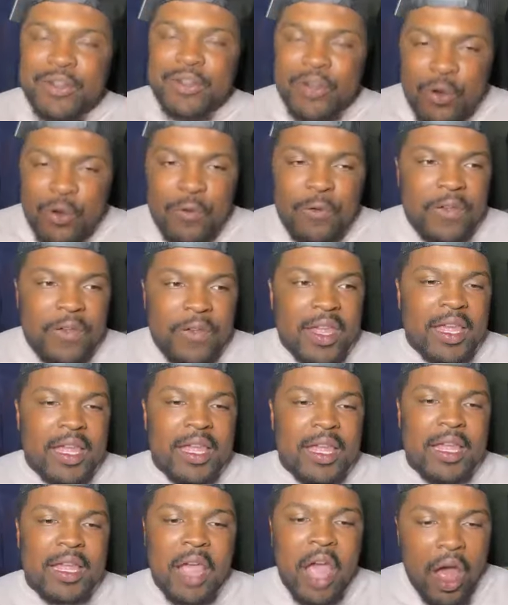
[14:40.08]

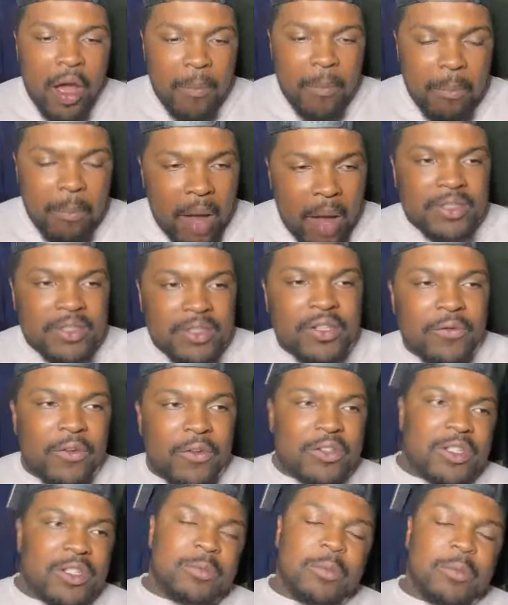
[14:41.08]
goofy monster
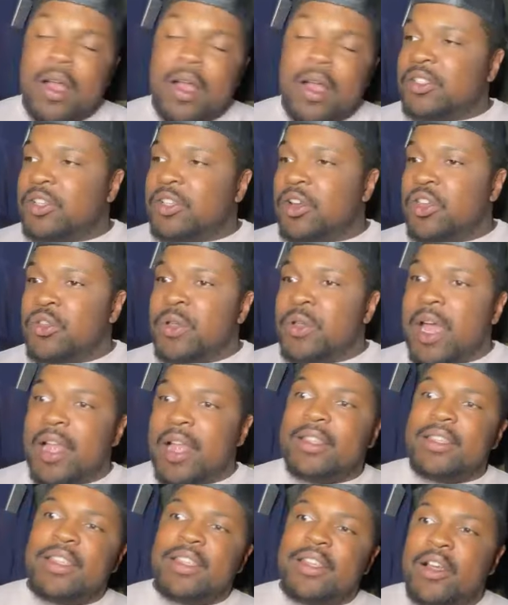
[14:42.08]
versus monster. You
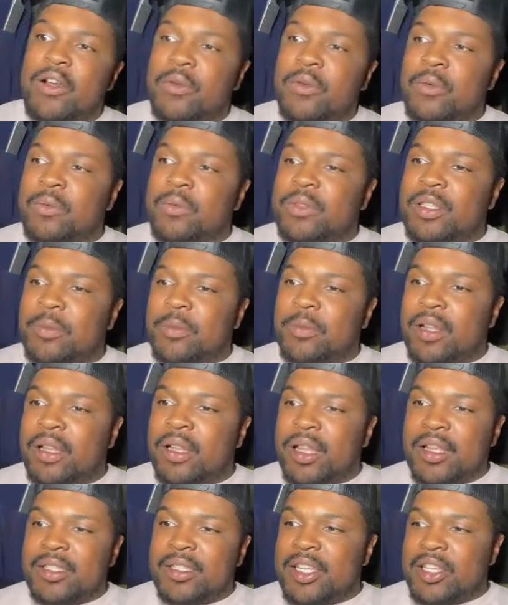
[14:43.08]
got you know some
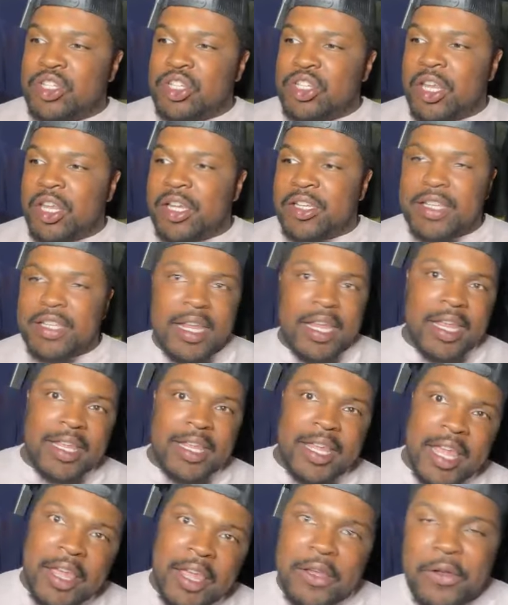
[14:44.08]
klutzy chicks that
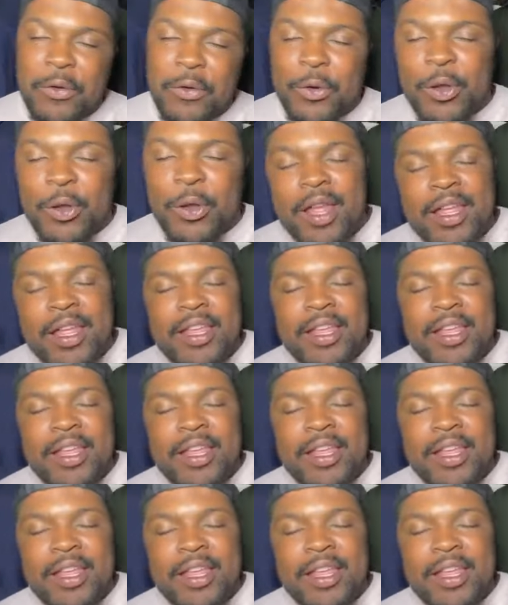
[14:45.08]
get killed.